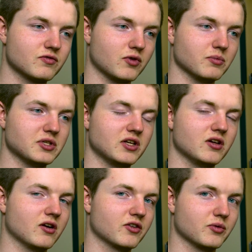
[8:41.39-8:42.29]
from
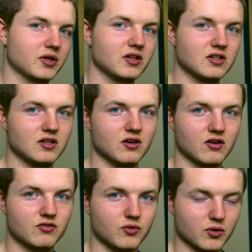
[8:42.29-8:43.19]
DDR3 to
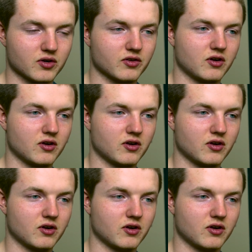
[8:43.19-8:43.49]
DDR4.